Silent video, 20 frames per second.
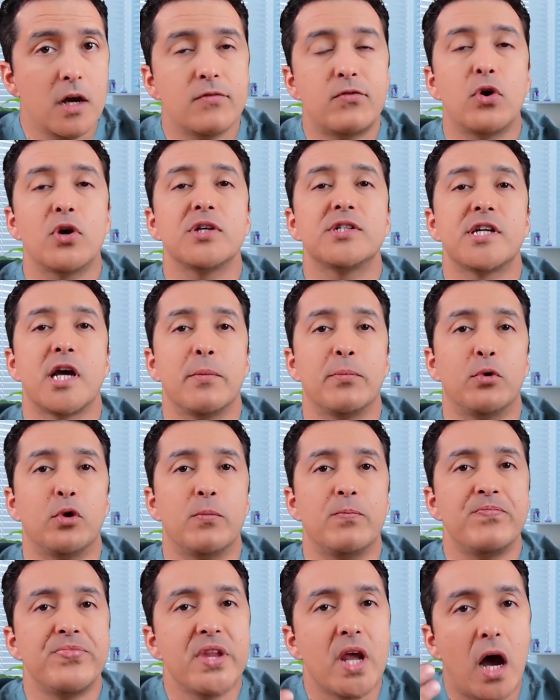For
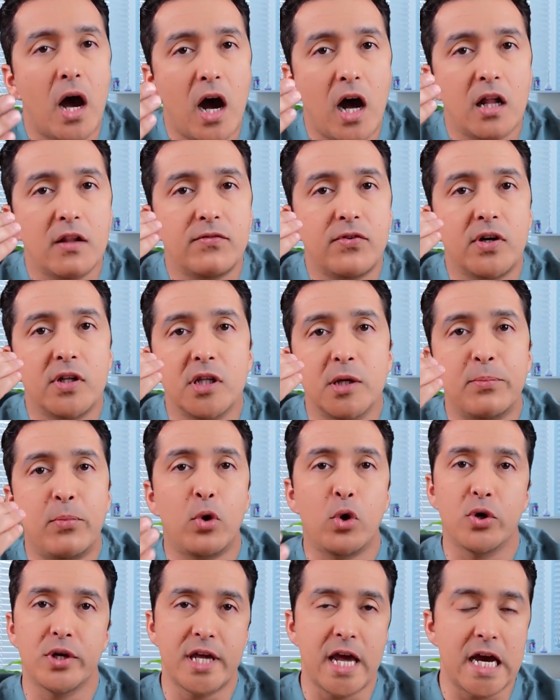example,
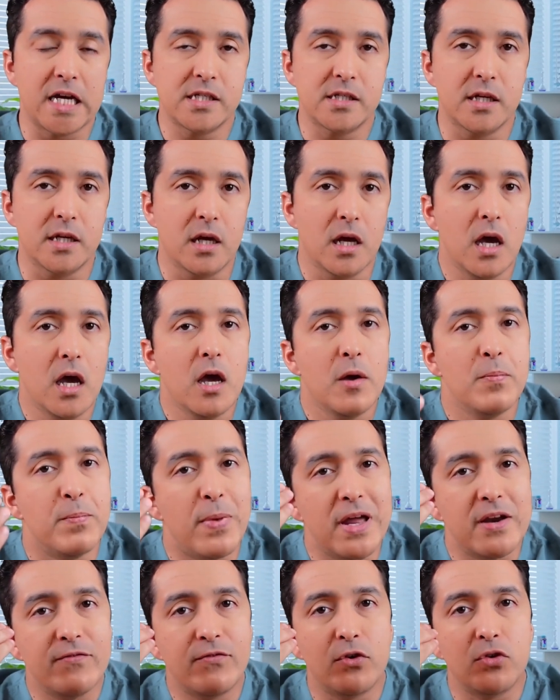alpha-lipoic acid,
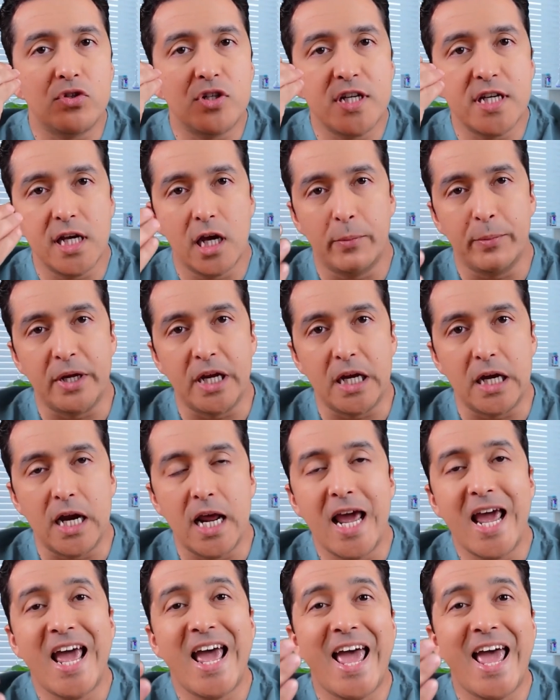benfotiamine,